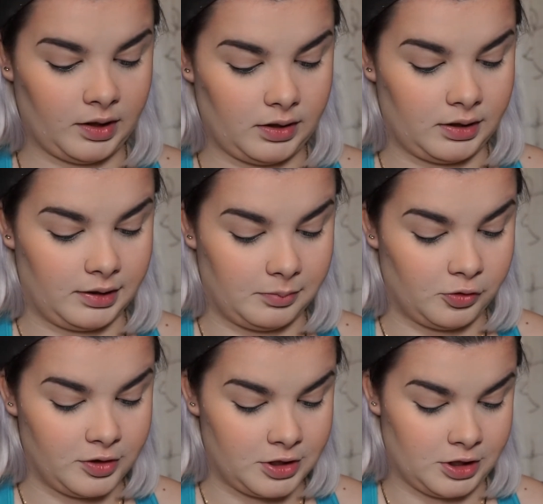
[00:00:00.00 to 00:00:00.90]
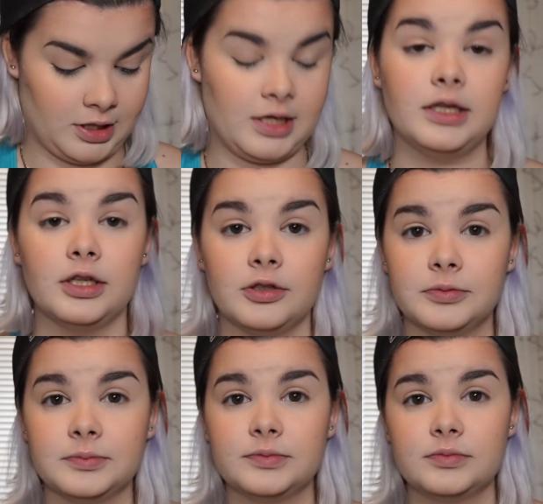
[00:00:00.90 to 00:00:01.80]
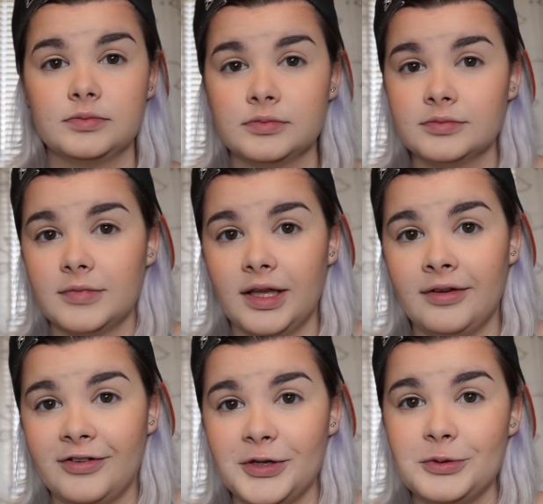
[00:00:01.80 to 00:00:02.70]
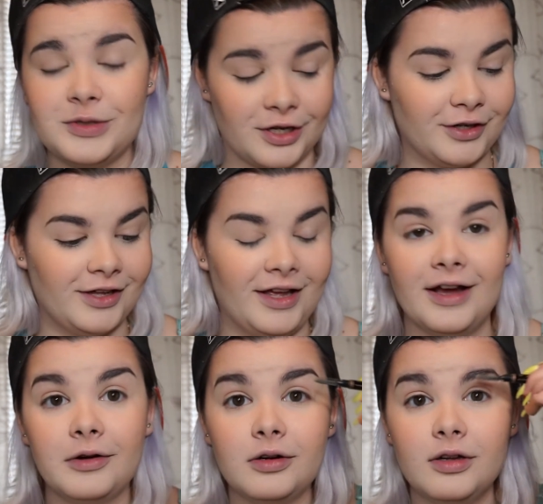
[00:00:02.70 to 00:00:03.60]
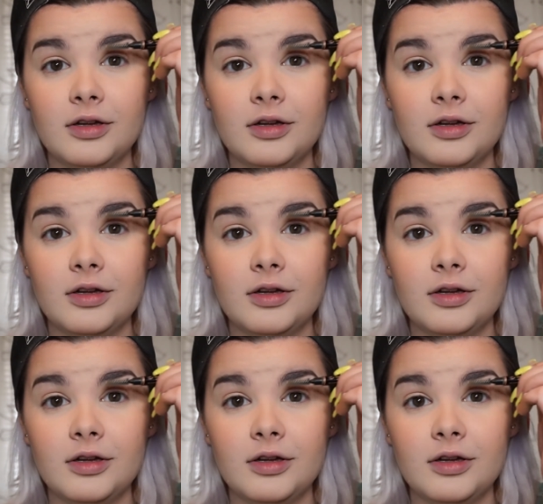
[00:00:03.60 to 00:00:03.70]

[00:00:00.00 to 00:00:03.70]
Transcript: and I appreciate you if you turn it out.